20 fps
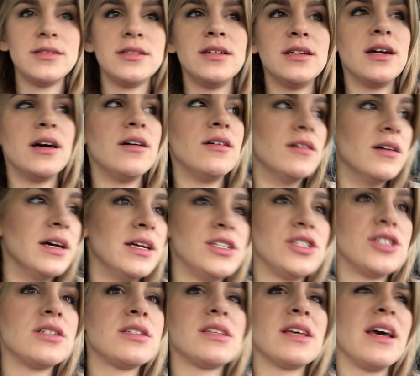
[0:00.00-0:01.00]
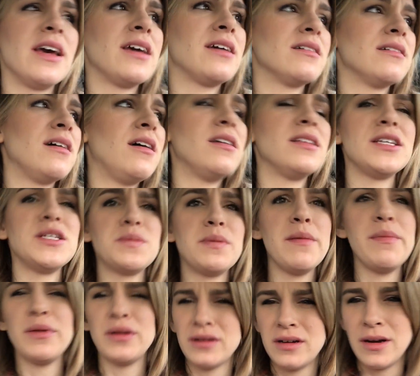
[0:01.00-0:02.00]
you know, and just like all these
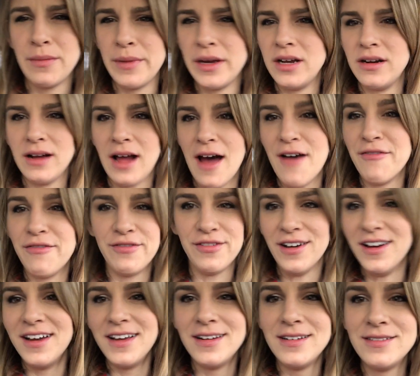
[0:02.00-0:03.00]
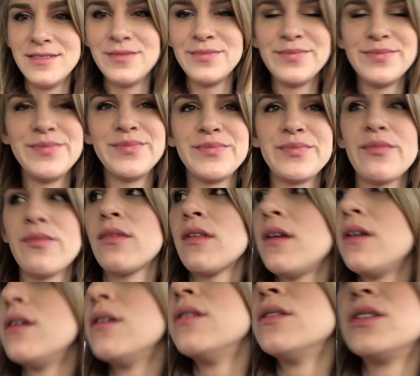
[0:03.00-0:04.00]
people are coming here to have fun.
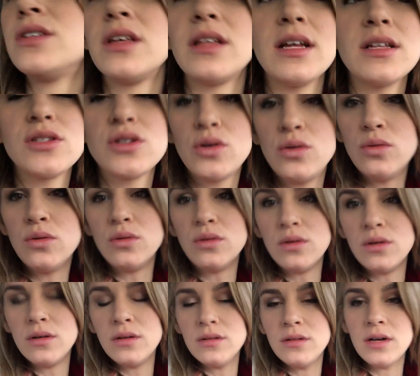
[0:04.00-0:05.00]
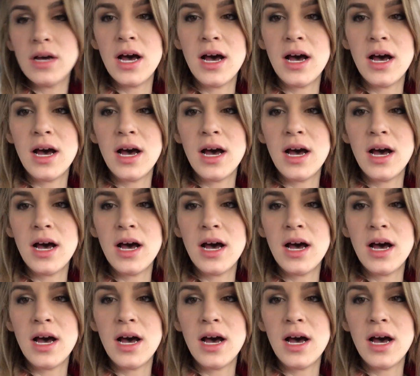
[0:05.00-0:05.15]
So that's cool.